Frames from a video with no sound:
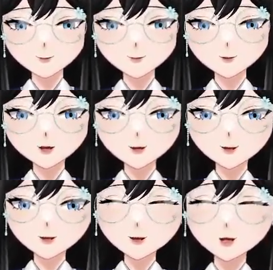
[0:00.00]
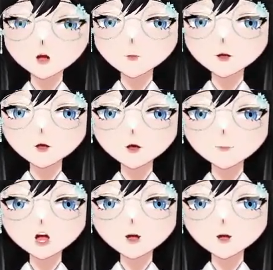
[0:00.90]
catalyze the conversion of
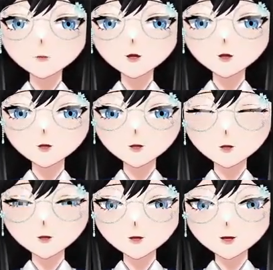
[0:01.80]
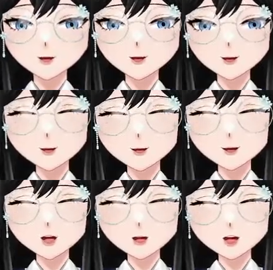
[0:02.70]
ATP to
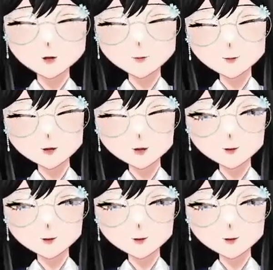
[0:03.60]
CAMP.